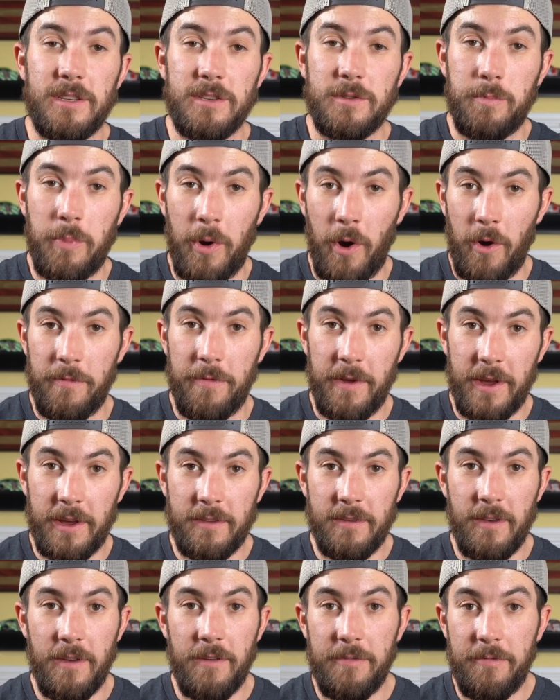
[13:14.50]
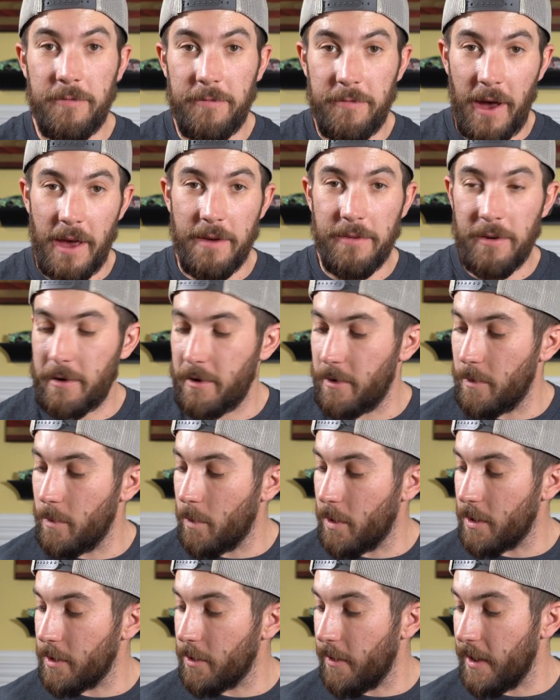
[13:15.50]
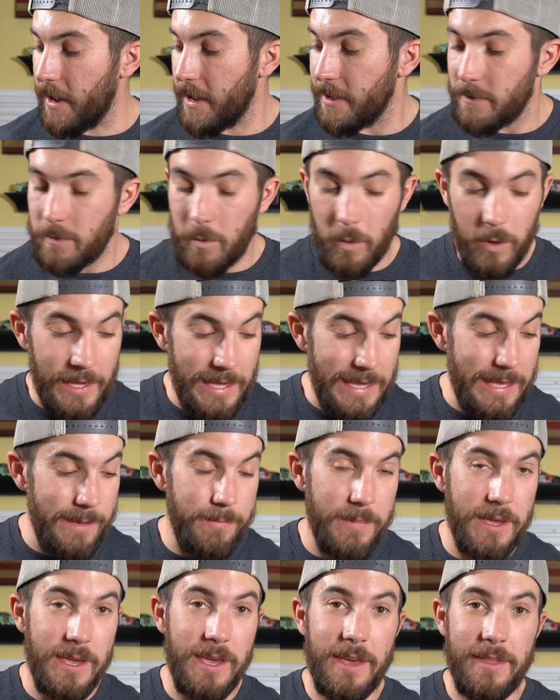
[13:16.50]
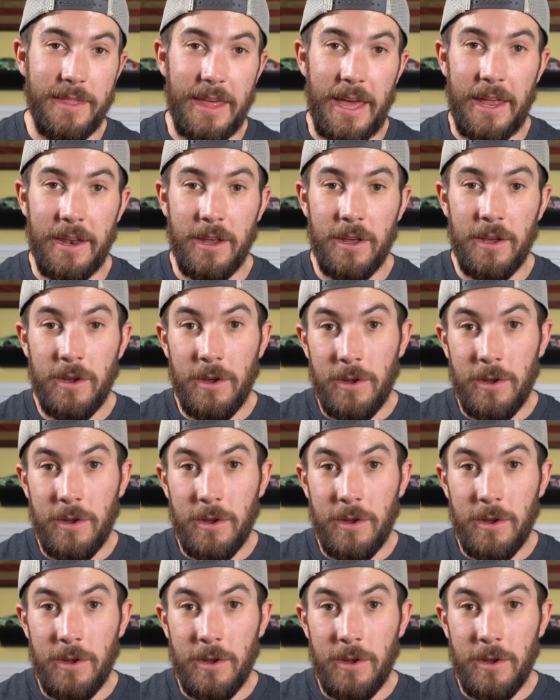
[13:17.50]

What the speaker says: is perfect. 501 grains will keep me in that